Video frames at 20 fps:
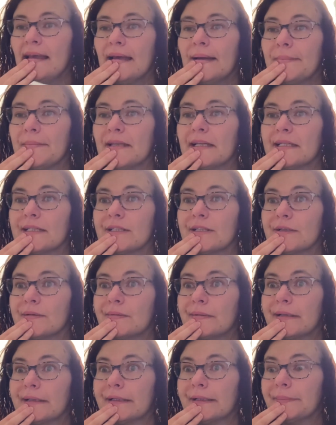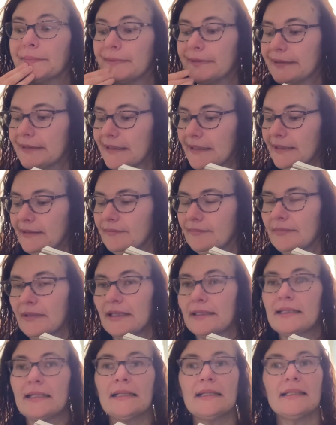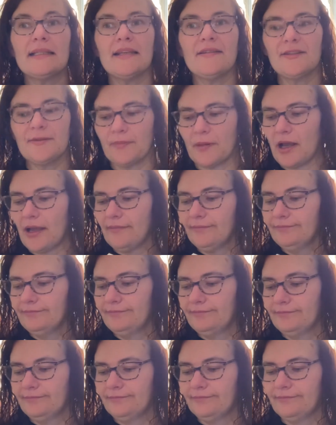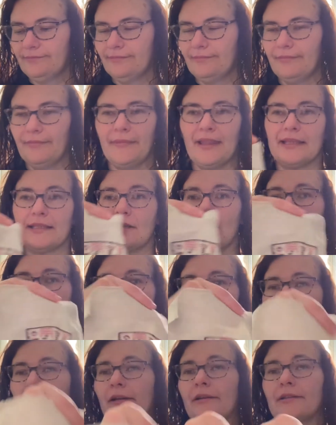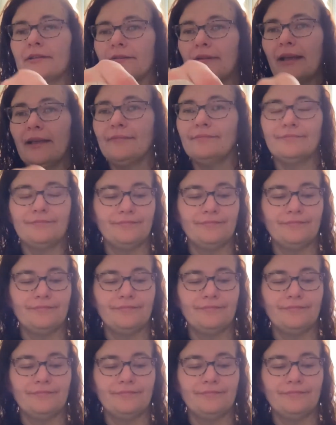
I'm not sure where I put it. It's in a safe spot. That's all that matters, right?